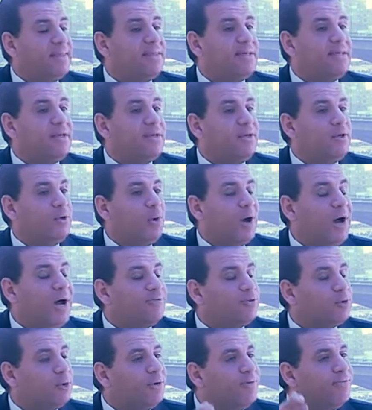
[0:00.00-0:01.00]
You
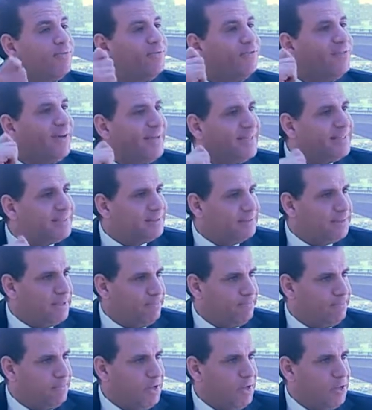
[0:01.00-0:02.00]
have to convince
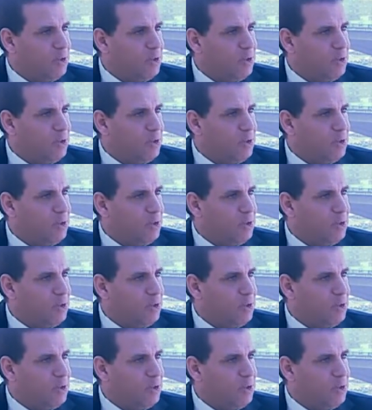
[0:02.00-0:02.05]
them.